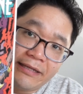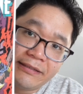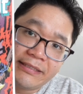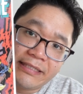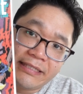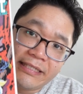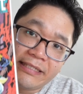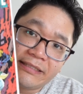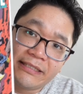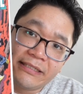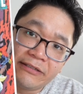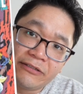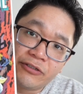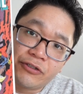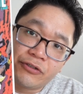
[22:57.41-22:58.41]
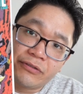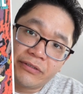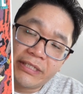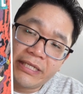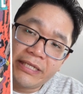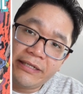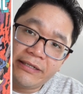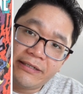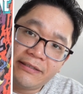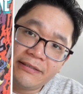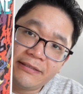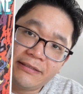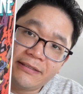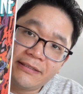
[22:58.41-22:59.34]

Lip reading: LCD is the little girl here.